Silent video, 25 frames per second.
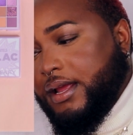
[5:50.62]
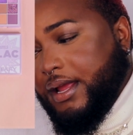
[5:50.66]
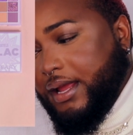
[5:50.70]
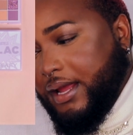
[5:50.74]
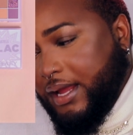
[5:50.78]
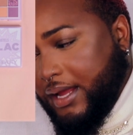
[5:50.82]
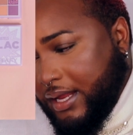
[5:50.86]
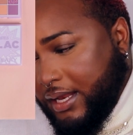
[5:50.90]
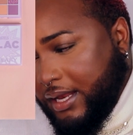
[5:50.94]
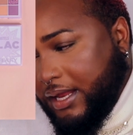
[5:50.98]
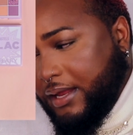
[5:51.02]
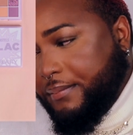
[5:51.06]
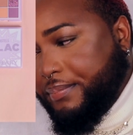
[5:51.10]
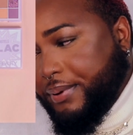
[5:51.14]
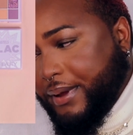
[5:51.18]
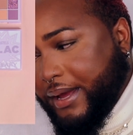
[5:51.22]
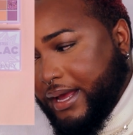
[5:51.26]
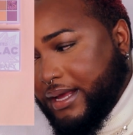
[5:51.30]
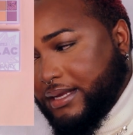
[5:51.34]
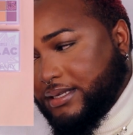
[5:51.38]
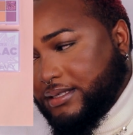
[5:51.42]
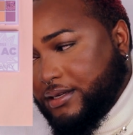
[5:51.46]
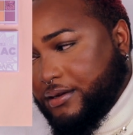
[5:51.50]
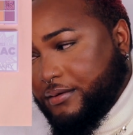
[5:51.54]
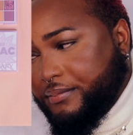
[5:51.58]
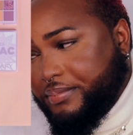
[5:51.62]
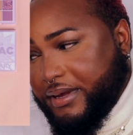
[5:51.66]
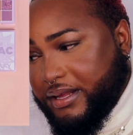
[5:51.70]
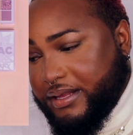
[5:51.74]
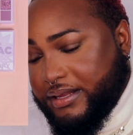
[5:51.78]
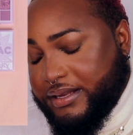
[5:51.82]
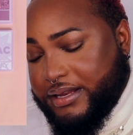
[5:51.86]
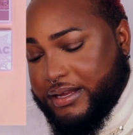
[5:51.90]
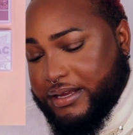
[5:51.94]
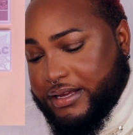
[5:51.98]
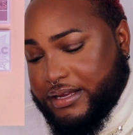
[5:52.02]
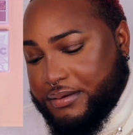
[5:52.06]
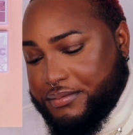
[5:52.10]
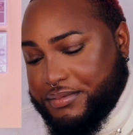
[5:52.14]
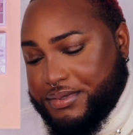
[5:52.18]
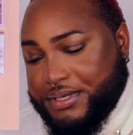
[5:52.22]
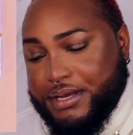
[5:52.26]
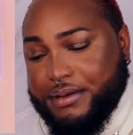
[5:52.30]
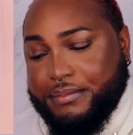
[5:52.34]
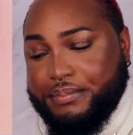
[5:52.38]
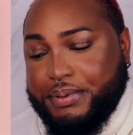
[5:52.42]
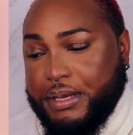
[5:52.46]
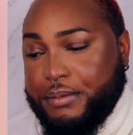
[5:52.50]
any pastel palette that comes out,